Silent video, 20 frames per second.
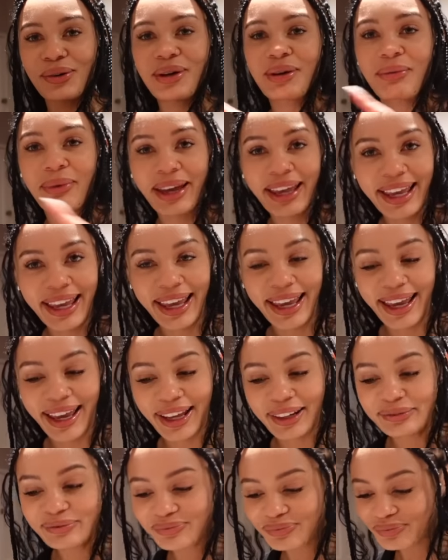we went
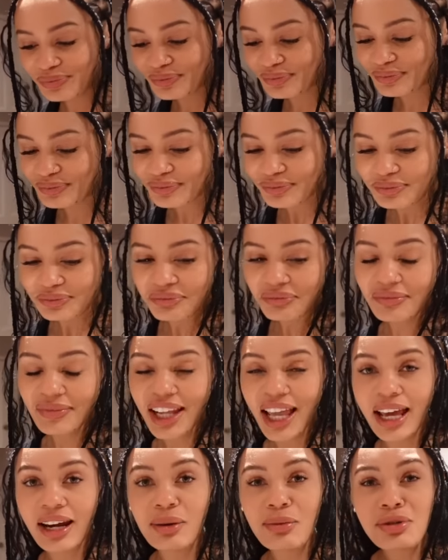in
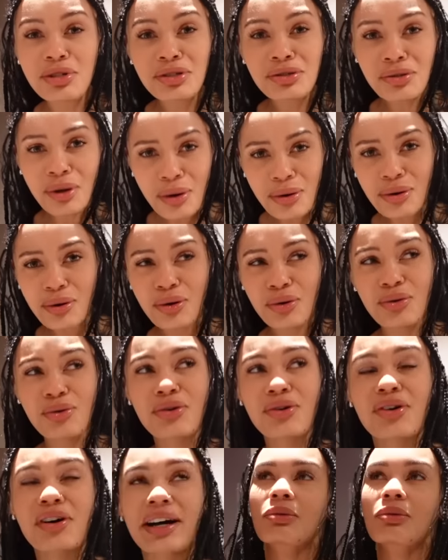and it was so cool.